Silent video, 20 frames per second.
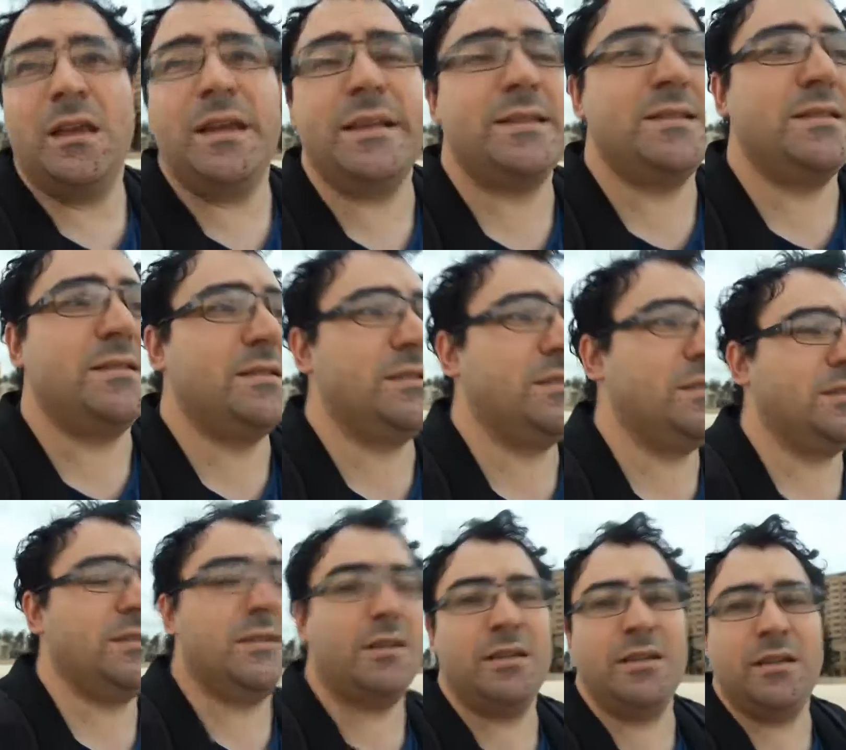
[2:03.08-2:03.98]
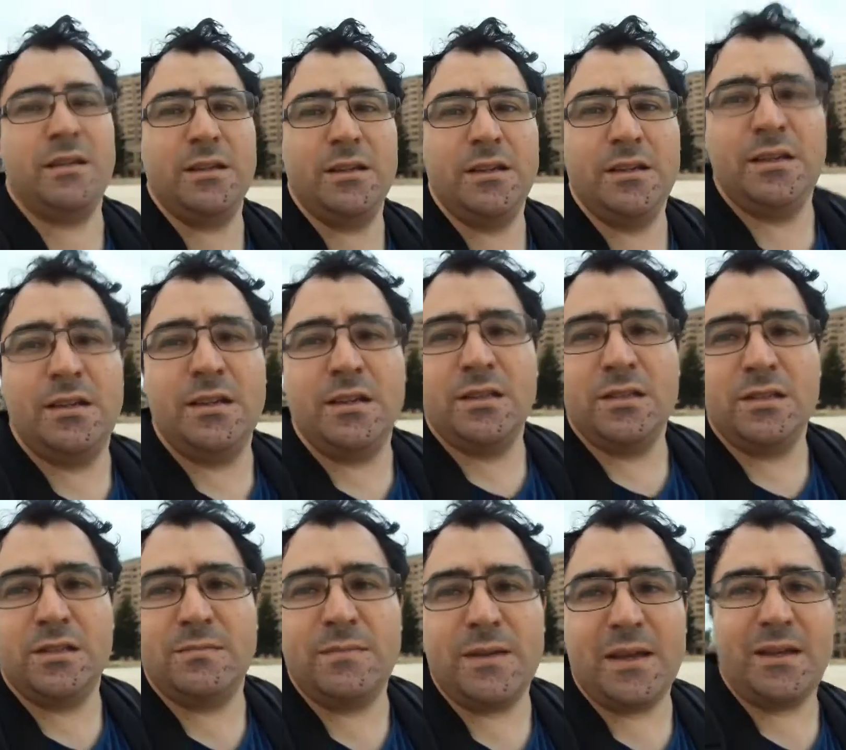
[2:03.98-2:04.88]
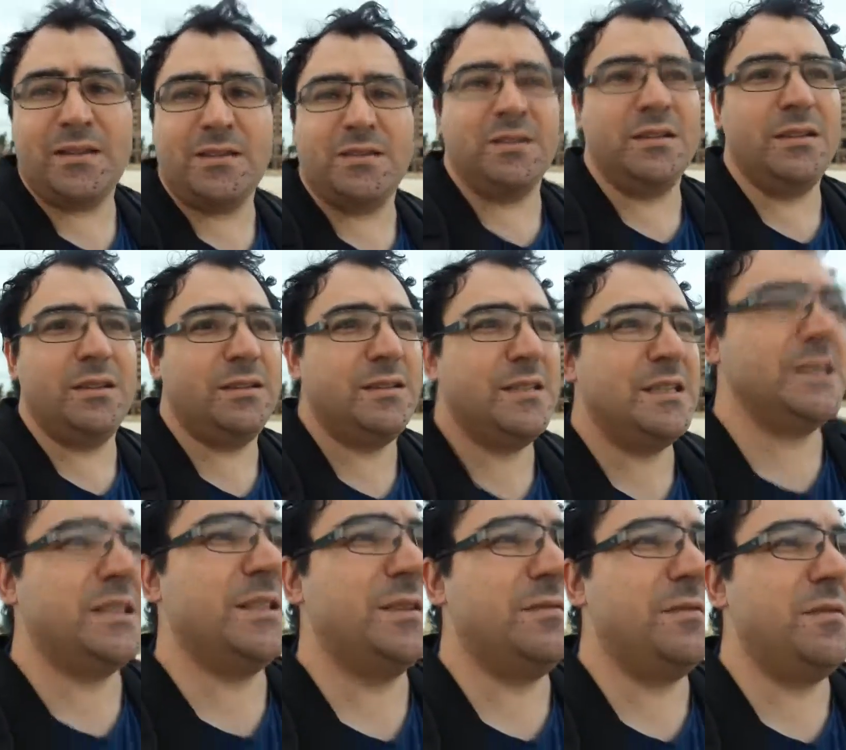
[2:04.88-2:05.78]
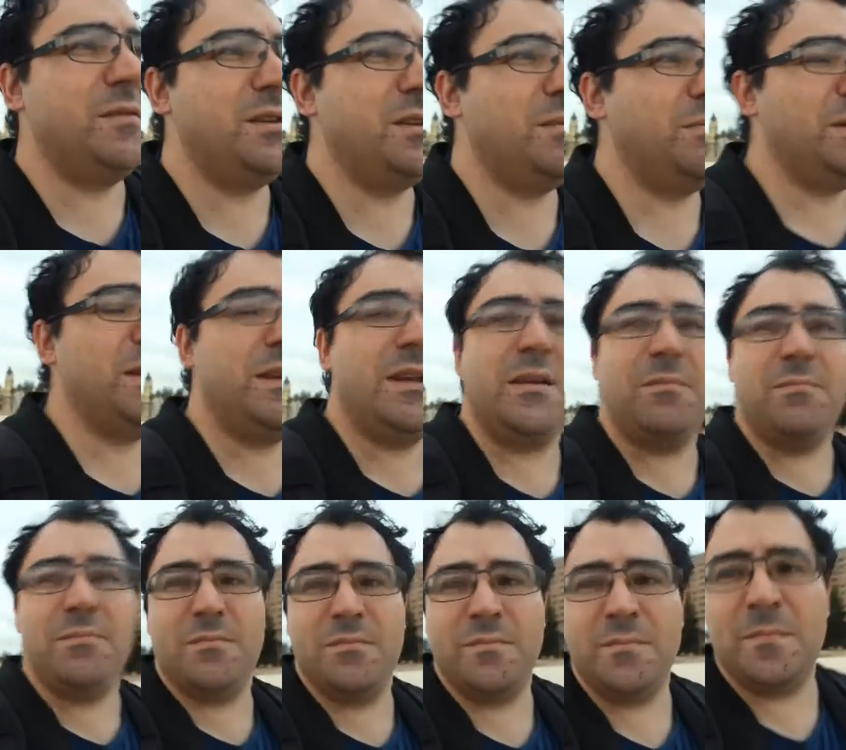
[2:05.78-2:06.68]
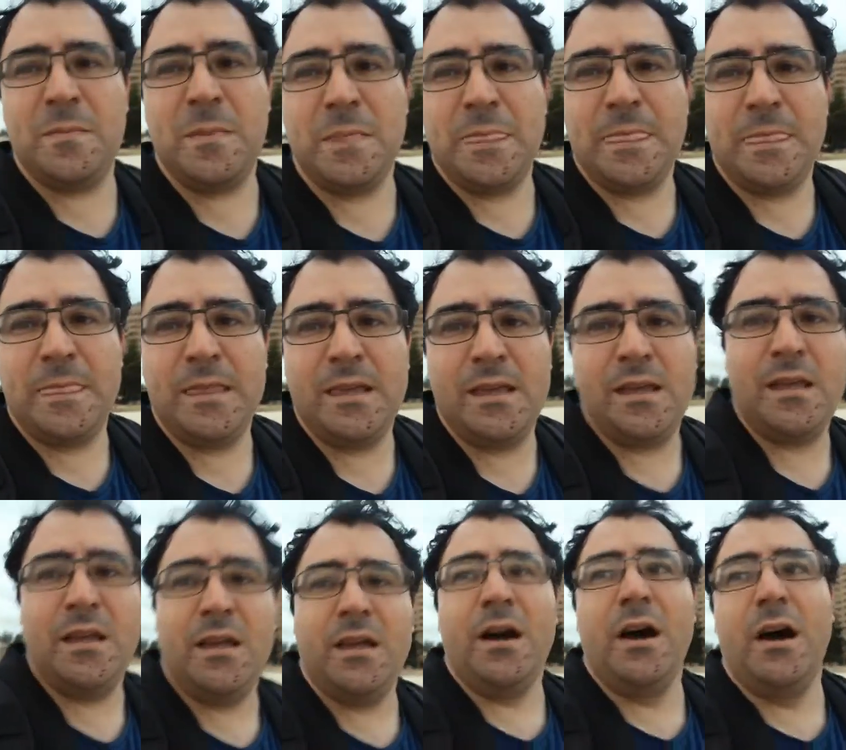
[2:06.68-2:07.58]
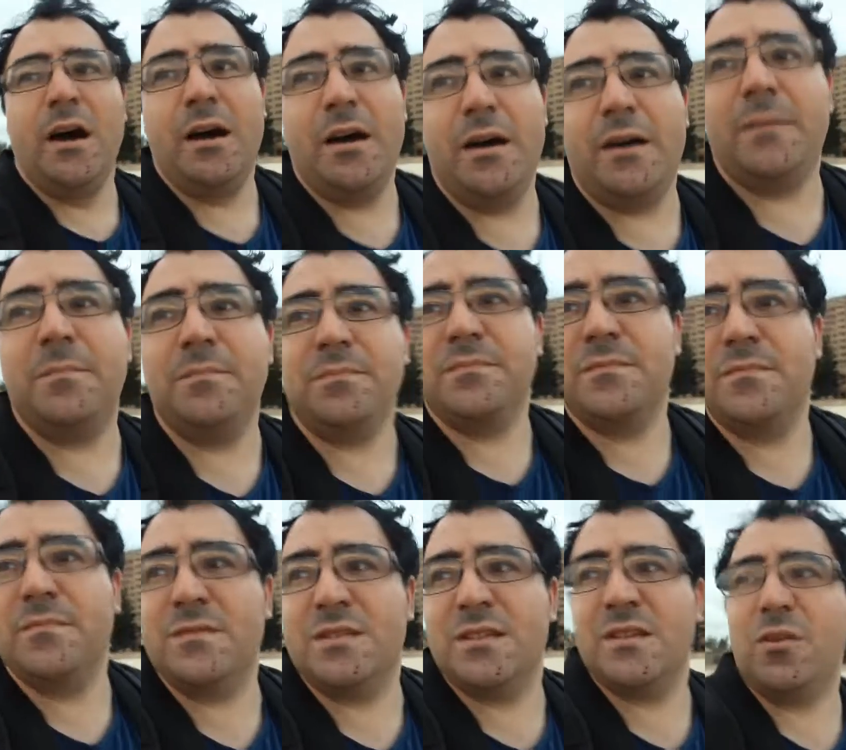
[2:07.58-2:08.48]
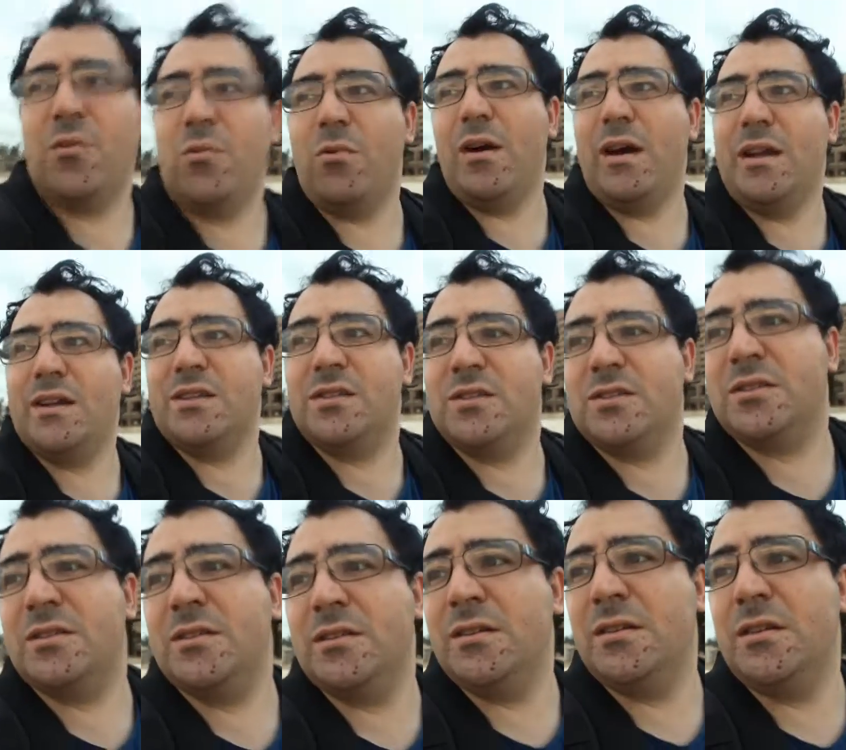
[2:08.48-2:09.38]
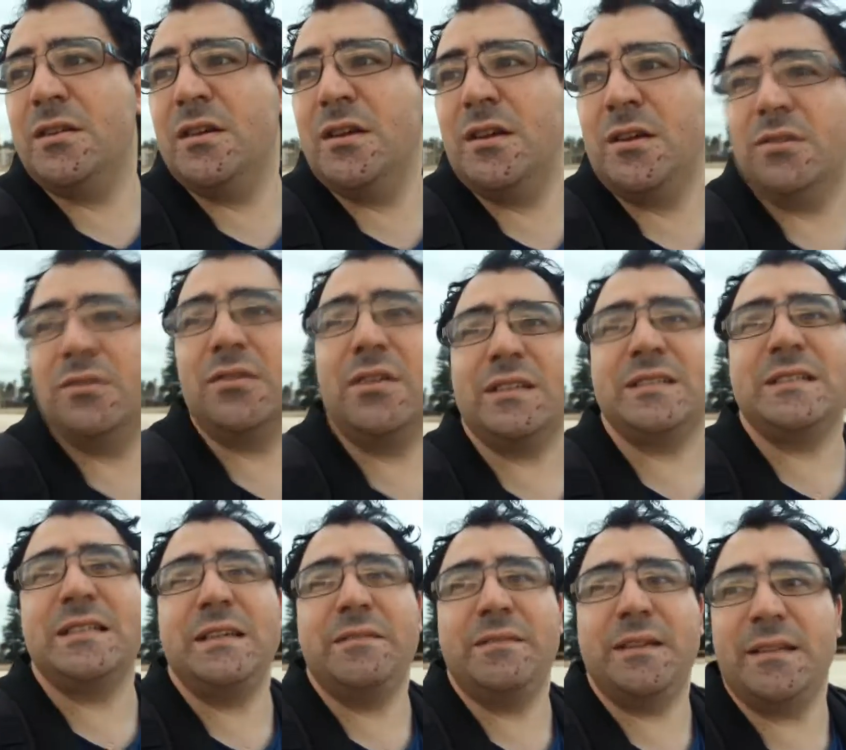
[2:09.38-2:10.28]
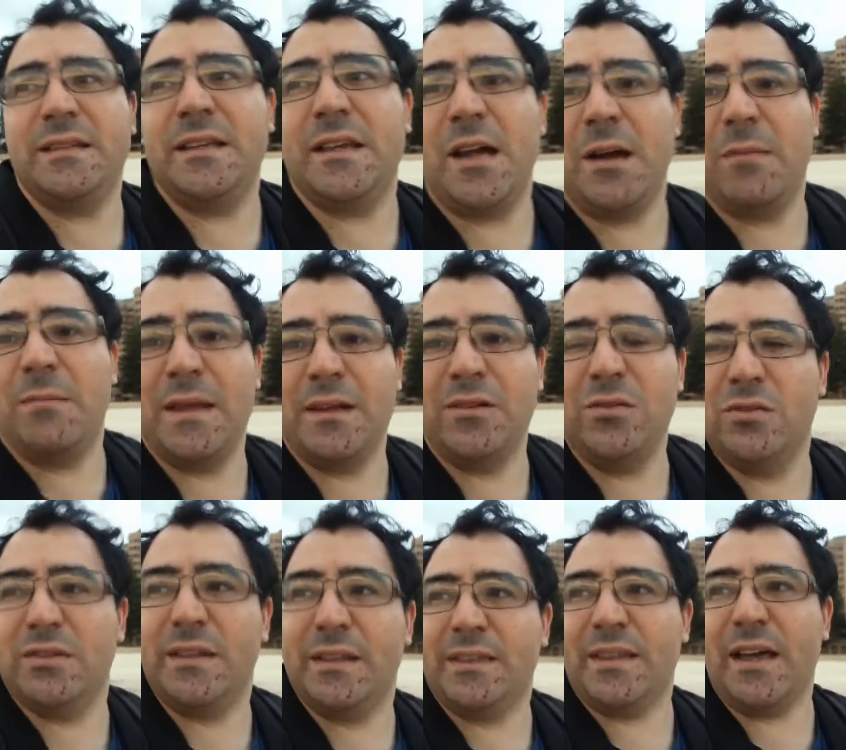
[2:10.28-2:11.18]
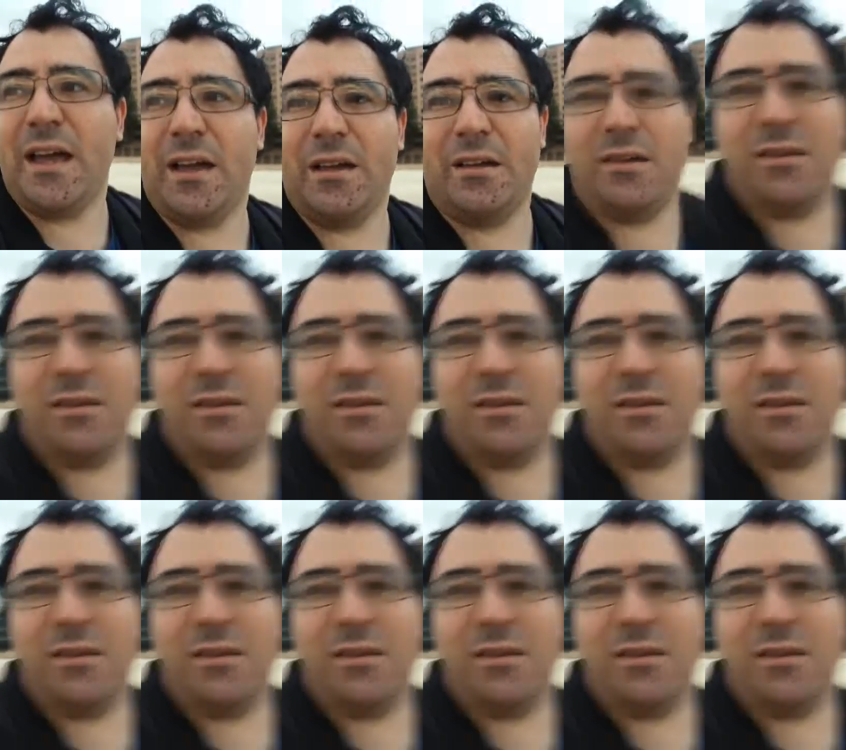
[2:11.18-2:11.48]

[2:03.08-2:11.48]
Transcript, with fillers: It's, it's about 6.30 p.m. Um, it's a quite nice evening there. I mean, look at that.